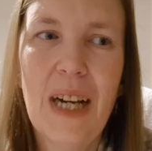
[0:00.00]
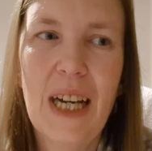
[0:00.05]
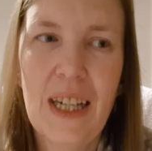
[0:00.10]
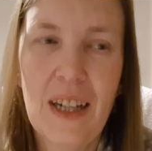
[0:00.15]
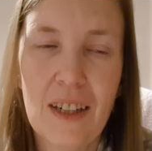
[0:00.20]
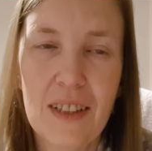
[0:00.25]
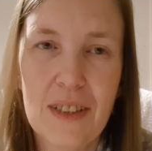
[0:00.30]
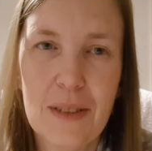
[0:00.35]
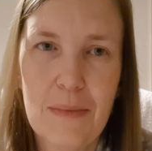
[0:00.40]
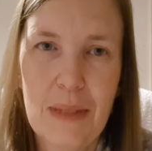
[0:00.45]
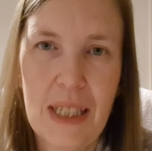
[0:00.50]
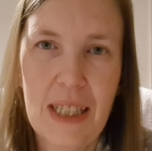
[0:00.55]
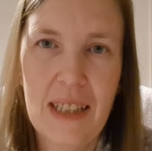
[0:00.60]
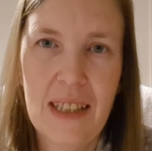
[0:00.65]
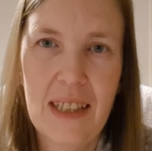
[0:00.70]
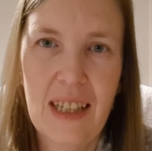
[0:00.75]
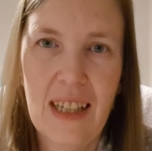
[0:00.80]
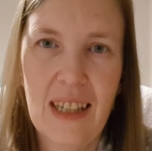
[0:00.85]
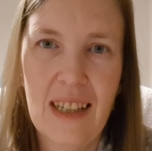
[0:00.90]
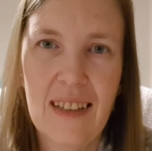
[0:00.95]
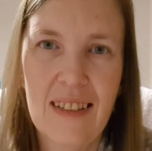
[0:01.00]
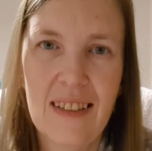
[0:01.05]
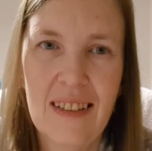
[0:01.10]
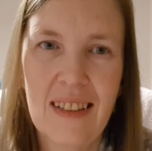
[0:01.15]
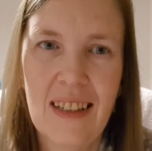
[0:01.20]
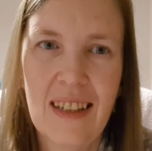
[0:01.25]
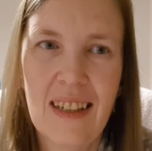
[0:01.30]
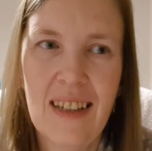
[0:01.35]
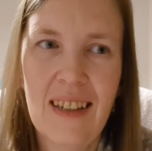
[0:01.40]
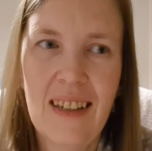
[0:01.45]
and had a maintain.
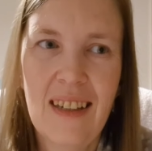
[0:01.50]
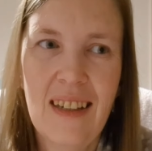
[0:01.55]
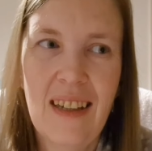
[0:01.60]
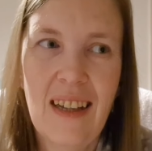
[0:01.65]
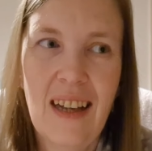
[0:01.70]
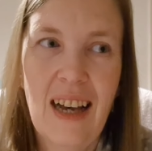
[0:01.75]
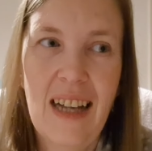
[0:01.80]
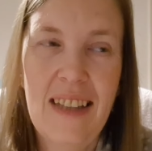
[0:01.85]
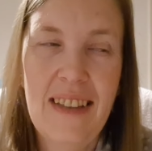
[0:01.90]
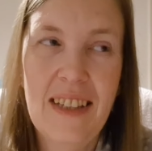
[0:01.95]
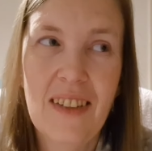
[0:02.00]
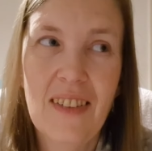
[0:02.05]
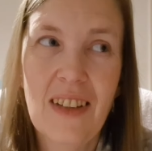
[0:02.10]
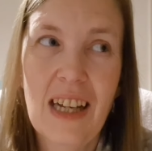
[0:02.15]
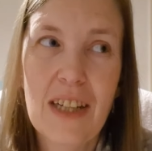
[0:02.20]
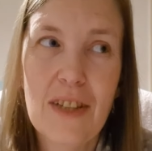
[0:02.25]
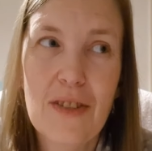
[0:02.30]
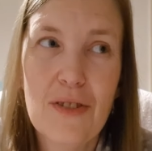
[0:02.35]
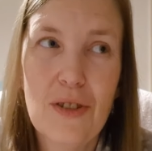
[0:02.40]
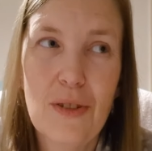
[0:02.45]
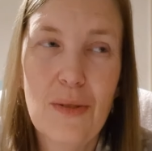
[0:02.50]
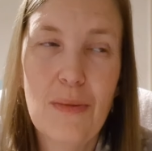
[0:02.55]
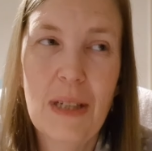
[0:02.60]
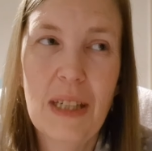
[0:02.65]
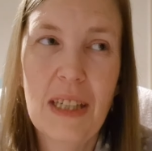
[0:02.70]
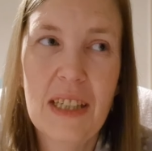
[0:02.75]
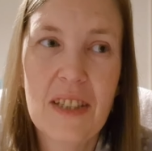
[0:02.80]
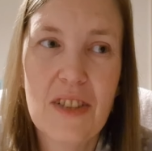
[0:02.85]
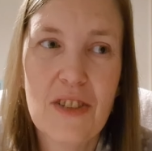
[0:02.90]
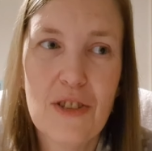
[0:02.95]
In the last 2
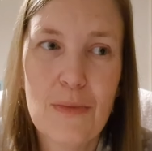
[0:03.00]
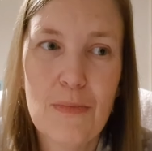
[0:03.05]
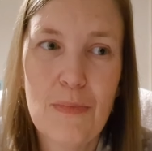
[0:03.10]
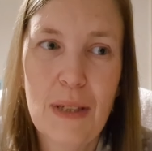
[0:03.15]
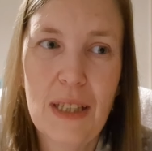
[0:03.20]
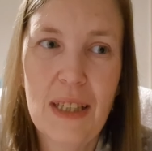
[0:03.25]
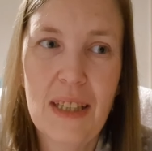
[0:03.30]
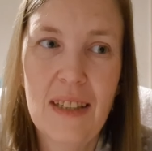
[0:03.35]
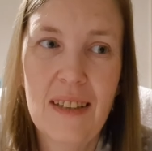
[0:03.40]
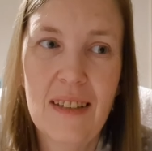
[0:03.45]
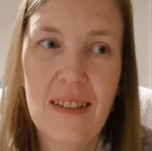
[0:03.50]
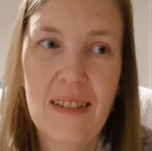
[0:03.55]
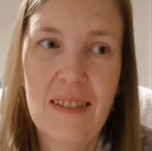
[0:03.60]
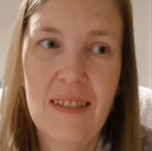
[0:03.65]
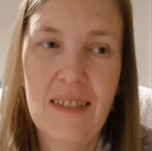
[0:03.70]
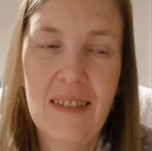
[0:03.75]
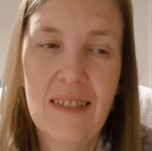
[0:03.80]
weeks, there's been,